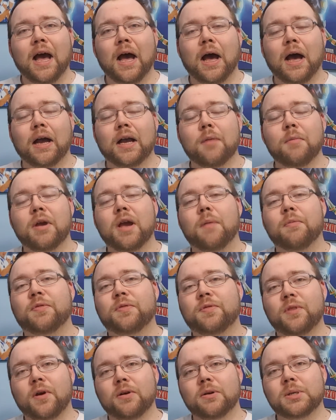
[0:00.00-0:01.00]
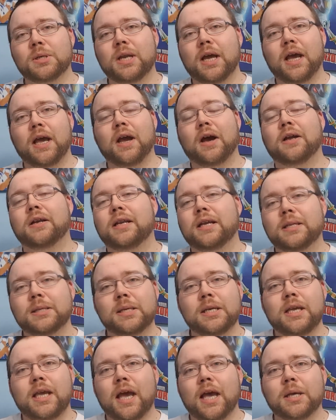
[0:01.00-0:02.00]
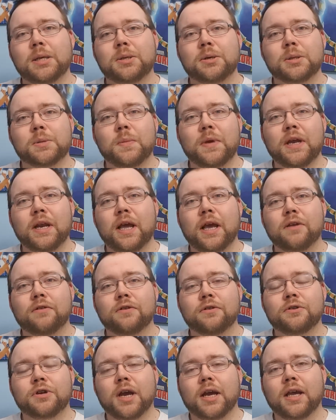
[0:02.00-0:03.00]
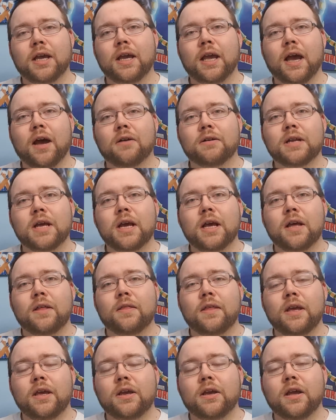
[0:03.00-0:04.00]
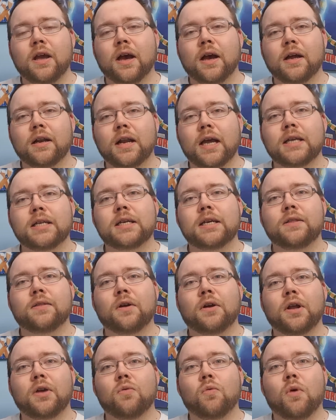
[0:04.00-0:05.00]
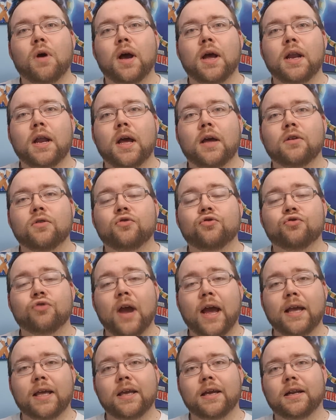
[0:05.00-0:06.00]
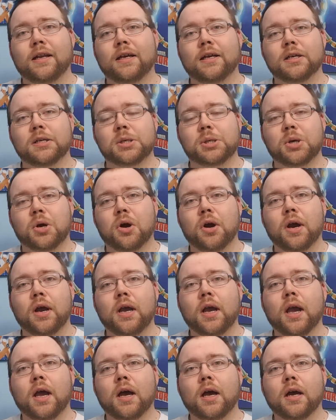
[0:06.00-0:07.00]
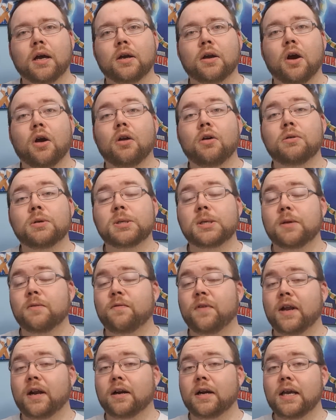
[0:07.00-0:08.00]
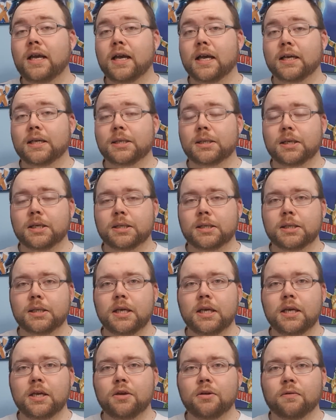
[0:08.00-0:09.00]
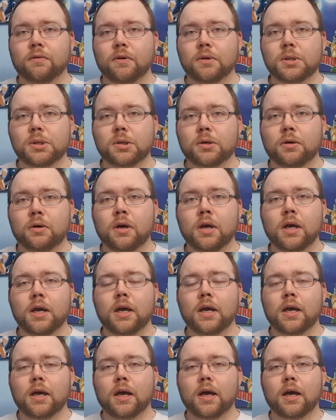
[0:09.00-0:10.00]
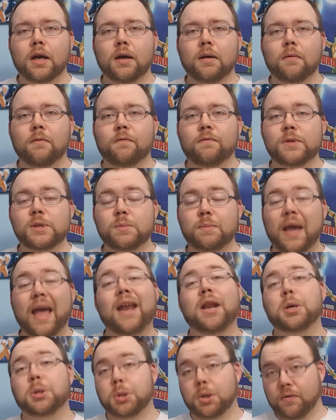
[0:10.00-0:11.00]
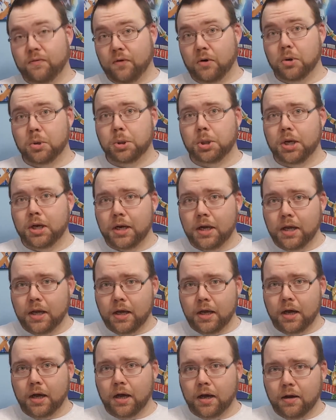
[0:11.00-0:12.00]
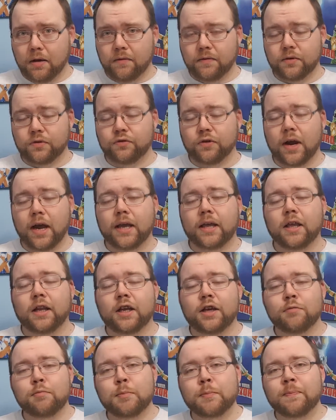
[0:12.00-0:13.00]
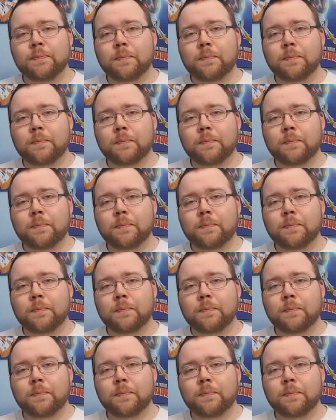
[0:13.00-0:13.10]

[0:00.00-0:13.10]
Uh, coming up Thursday on Denzicaster, it's me and Andrew checking out the uh, 1931 Dracula starring uh, Carlos Villarías. It's the Universal uh, Spanish version of Dracula.